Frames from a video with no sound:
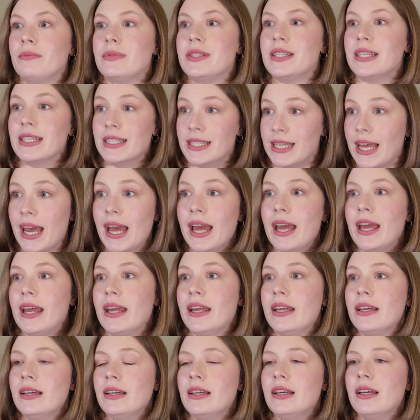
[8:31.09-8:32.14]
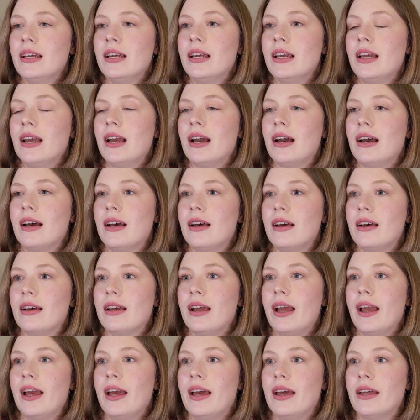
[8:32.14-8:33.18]
today,
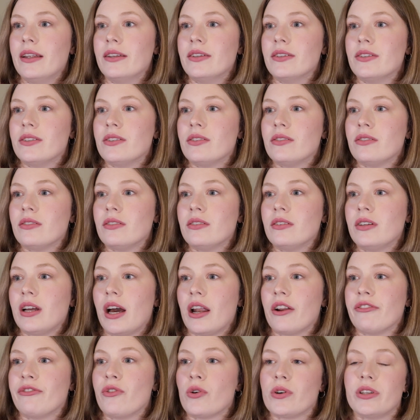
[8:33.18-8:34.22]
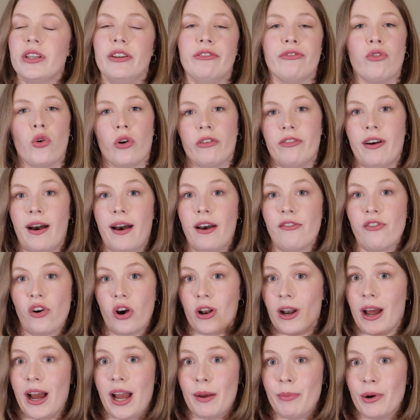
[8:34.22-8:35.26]
and got a 14.45
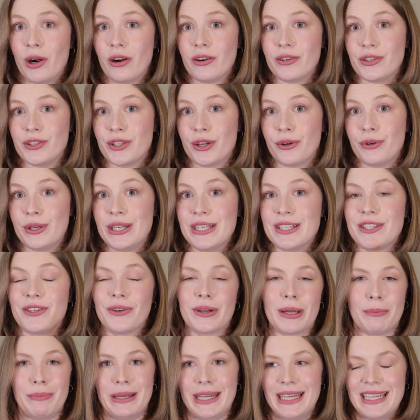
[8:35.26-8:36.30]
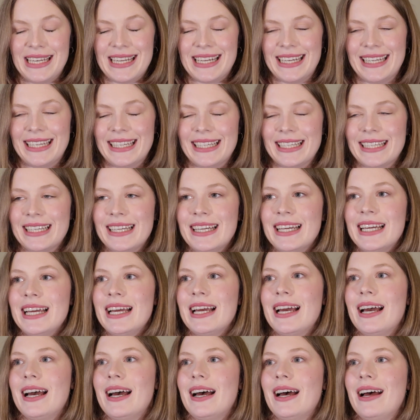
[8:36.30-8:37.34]
on high bars. So he's still competing.
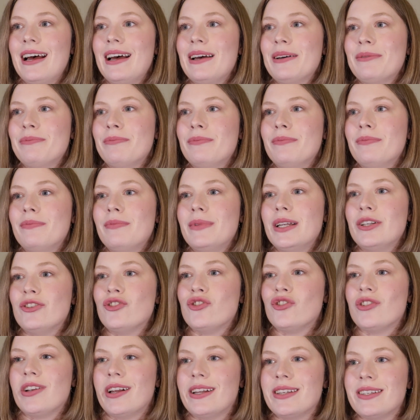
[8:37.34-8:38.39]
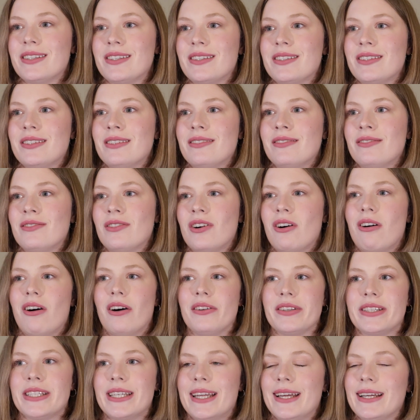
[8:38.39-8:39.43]
It's just
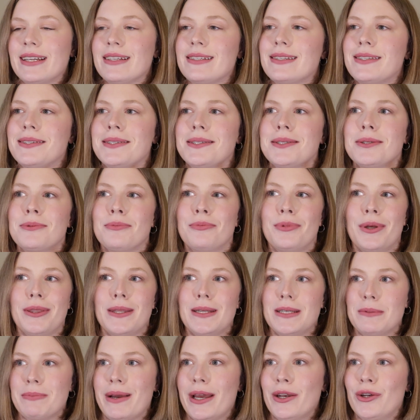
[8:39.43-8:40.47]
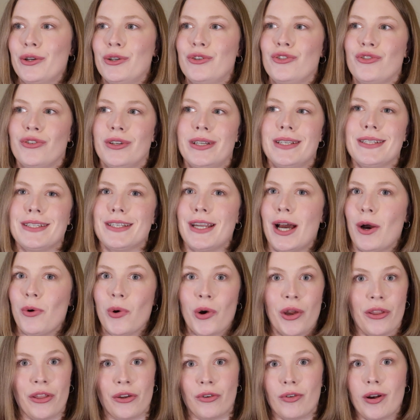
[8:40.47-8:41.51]
all six with these minor injuries, not
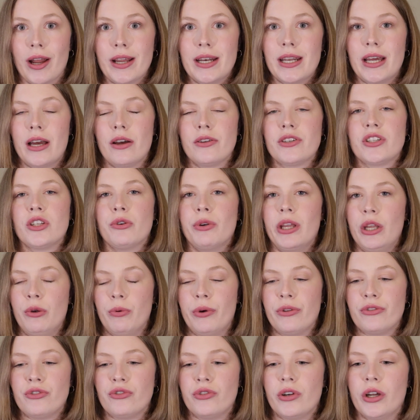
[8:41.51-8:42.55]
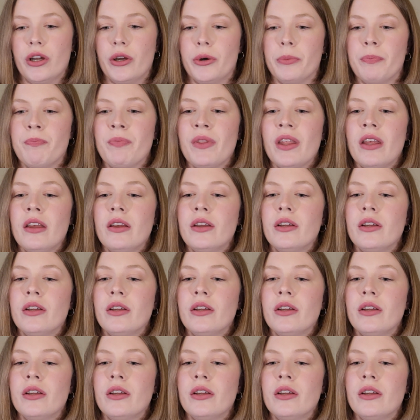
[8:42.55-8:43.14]
worth it right now. So he withdrew.